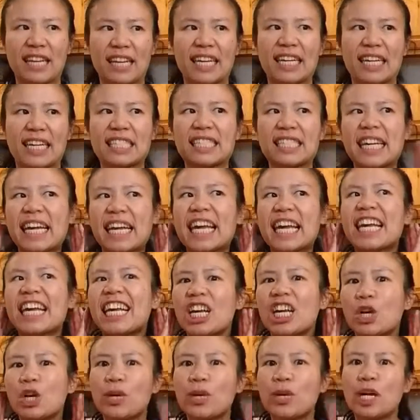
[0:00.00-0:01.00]
Like, it's like
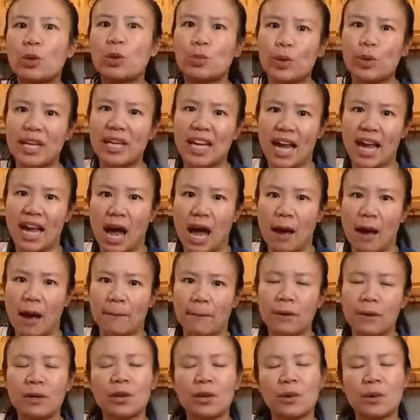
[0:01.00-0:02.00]
hearing
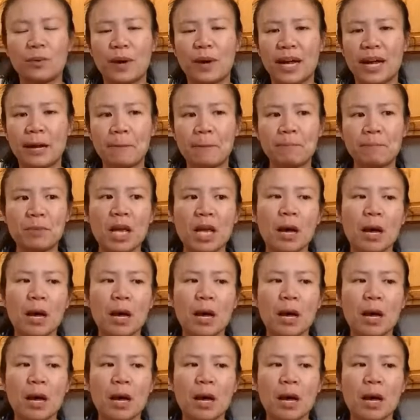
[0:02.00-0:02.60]
rehab, right?